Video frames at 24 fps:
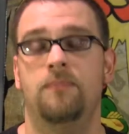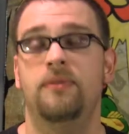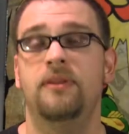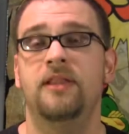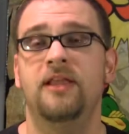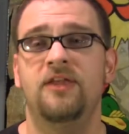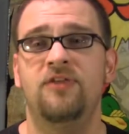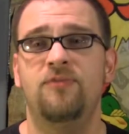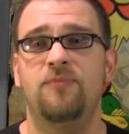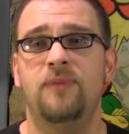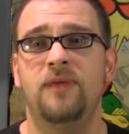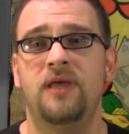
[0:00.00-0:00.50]
But
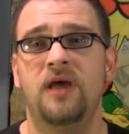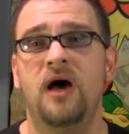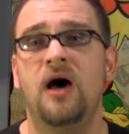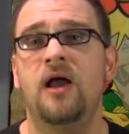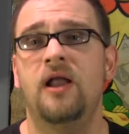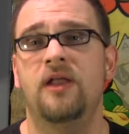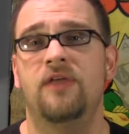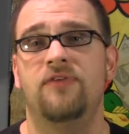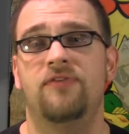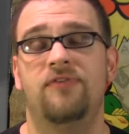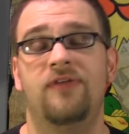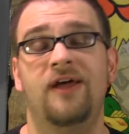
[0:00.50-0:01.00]
let's be
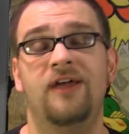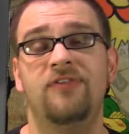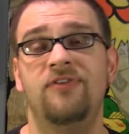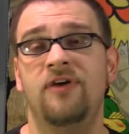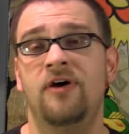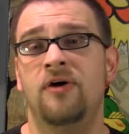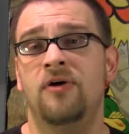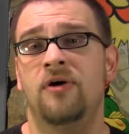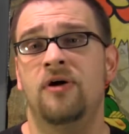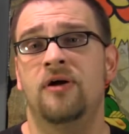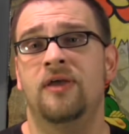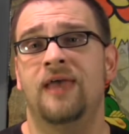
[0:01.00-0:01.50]
honest, that's
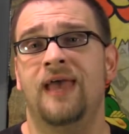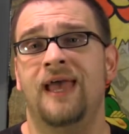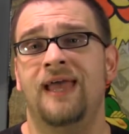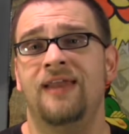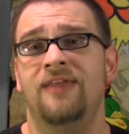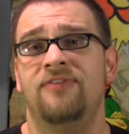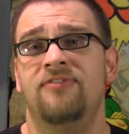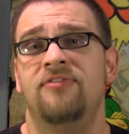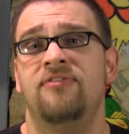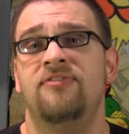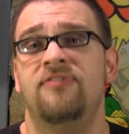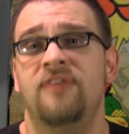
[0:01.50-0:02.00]
how an arcade
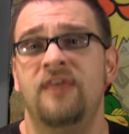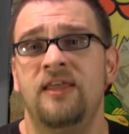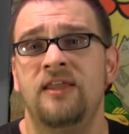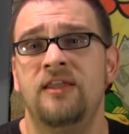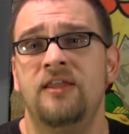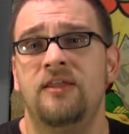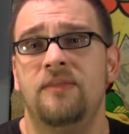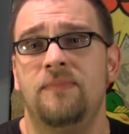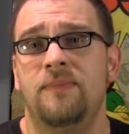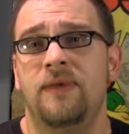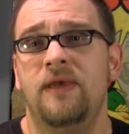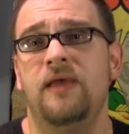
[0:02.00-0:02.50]
is
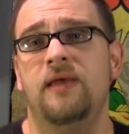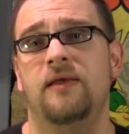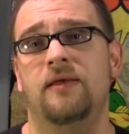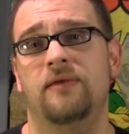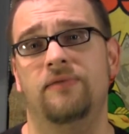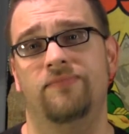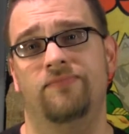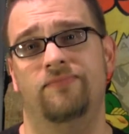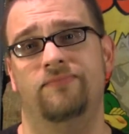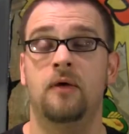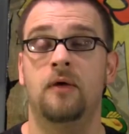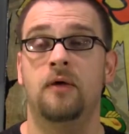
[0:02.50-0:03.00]
intended to be.
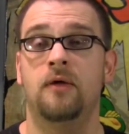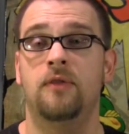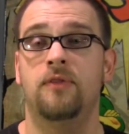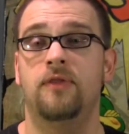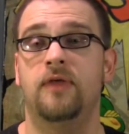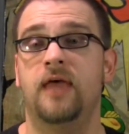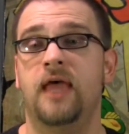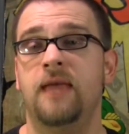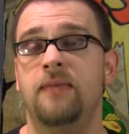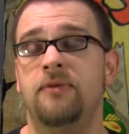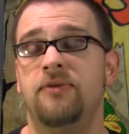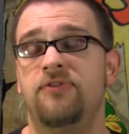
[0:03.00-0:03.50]

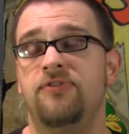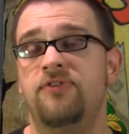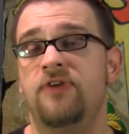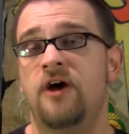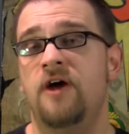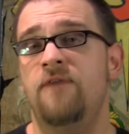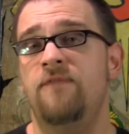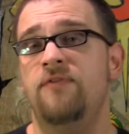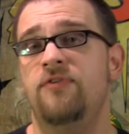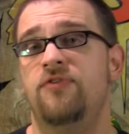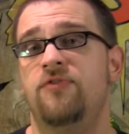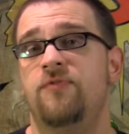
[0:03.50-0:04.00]
The game
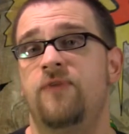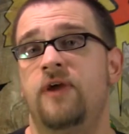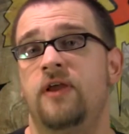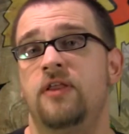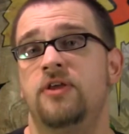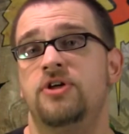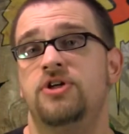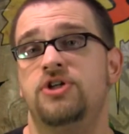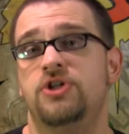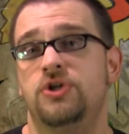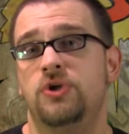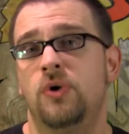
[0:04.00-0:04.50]
itself is
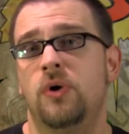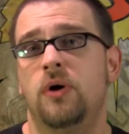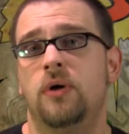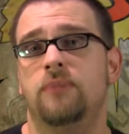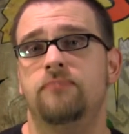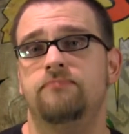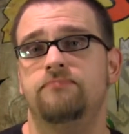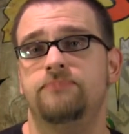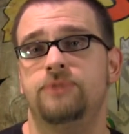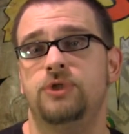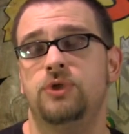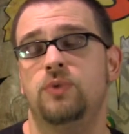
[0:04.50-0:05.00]
fairly short.
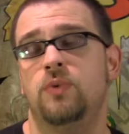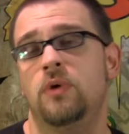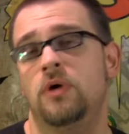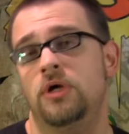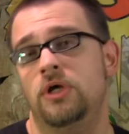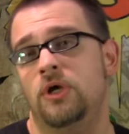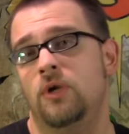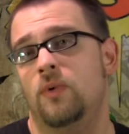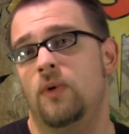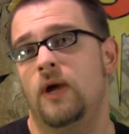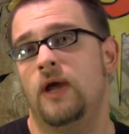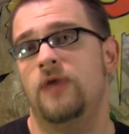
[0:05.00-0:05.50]
You
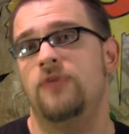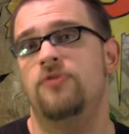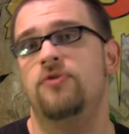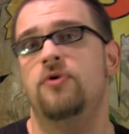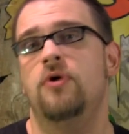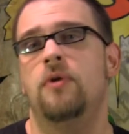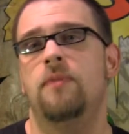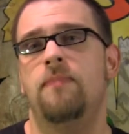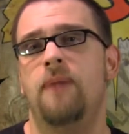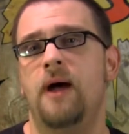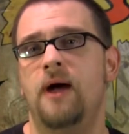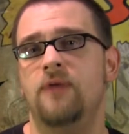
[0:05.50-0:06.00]
work your way
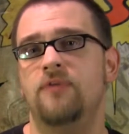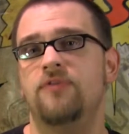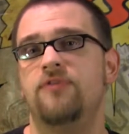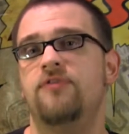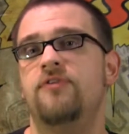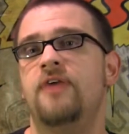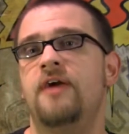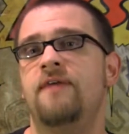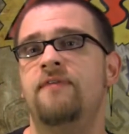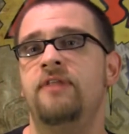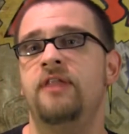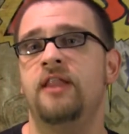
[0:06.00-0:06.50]
through about
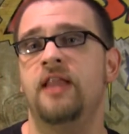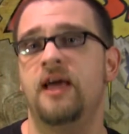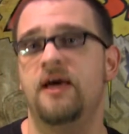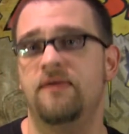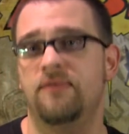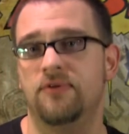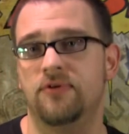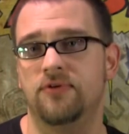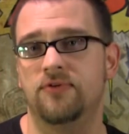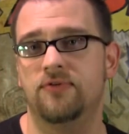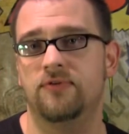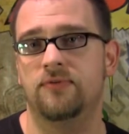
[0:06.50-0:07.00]
7
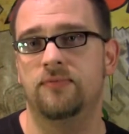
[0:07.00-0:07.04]
levels.